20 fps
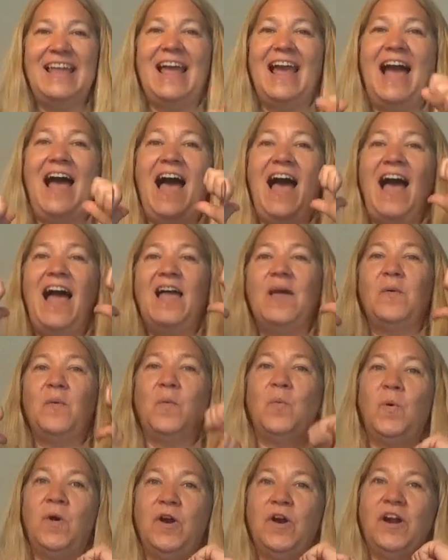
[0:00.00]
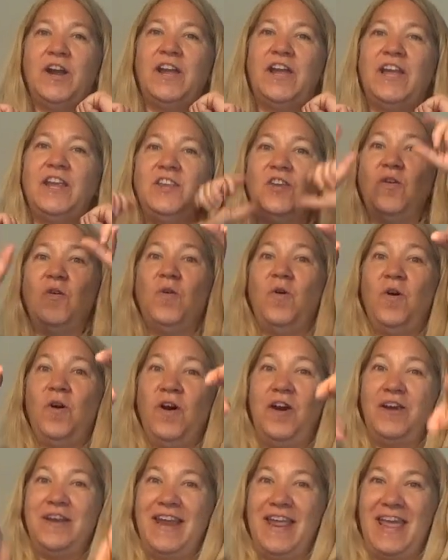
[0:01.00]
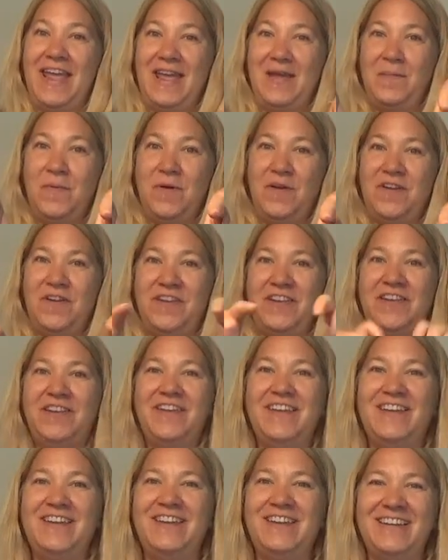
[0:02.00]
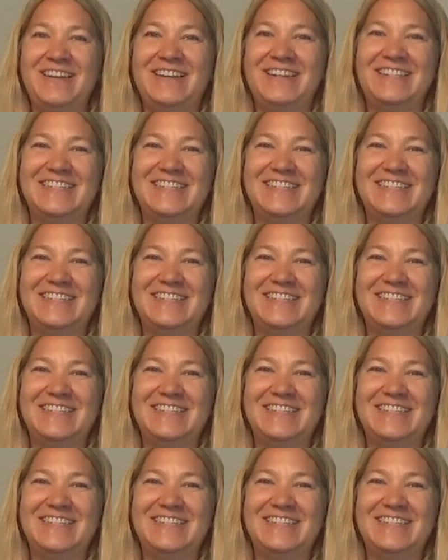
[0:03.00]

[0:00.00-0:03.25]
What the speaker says: I work in your neighborhood,